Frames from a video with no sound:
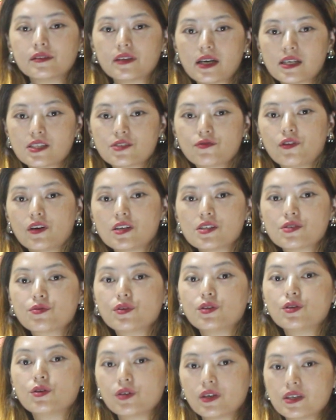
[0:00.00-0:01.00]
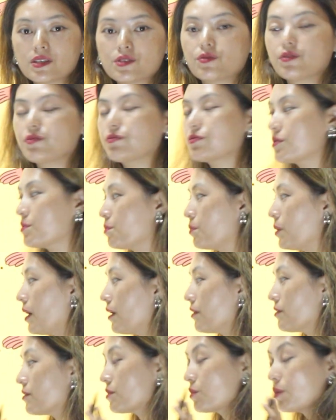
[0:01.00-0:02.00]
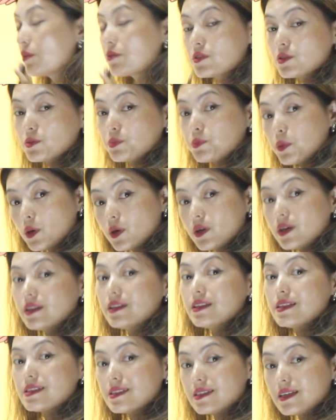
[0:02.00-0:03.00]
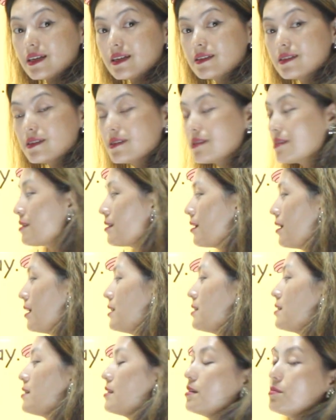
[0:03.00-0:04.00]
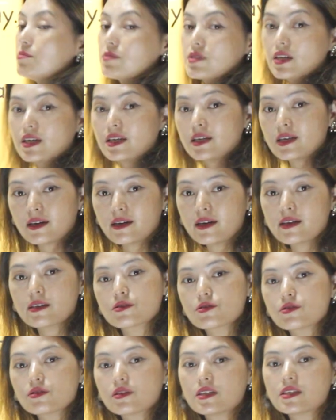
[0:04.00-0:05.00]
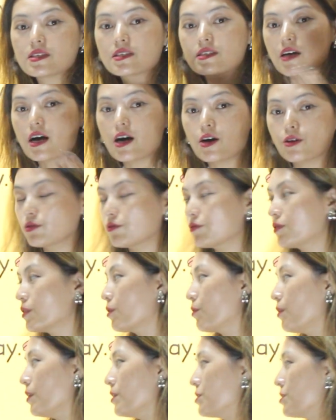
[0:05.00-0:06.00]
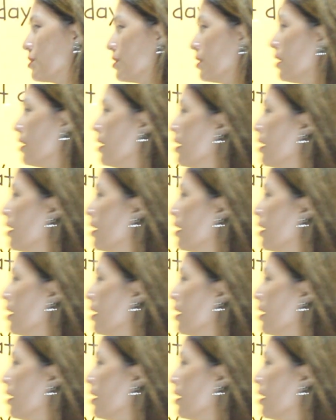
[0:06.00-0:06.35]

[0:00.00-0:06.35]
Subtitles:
As far as we know, as we've spoken the sentence, it seems incorrect, so it's out of the question.